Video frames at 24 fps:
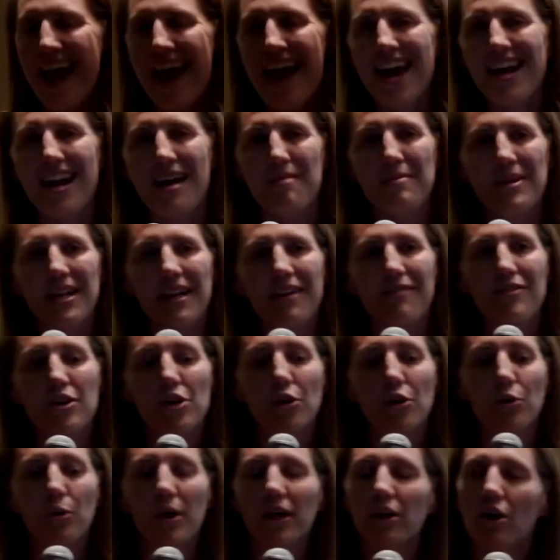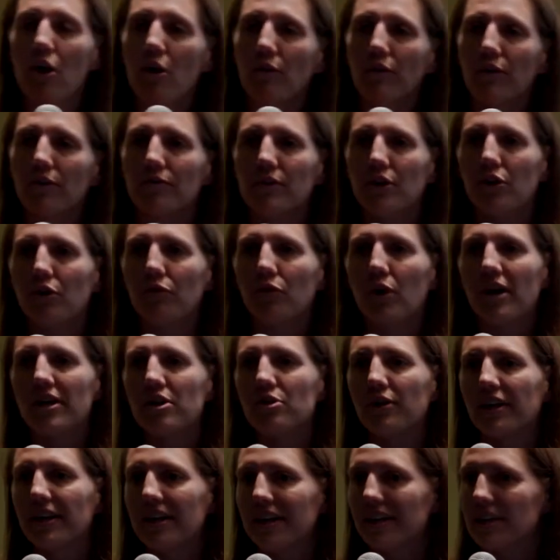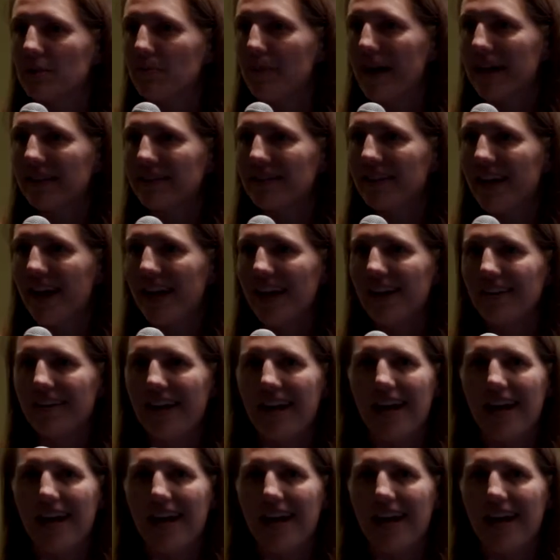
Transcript: And I'm going to give you a quick overview of what you can expect tonight.